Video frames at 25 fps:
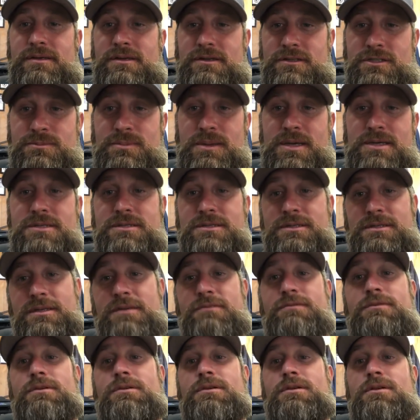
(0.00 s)
especially
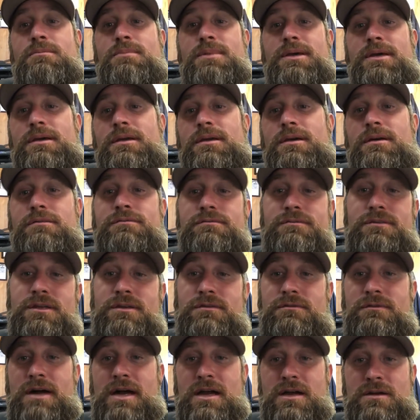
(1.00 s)
if they're in a big enough
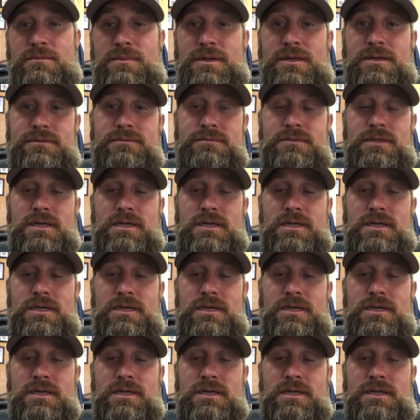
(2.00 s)
environment.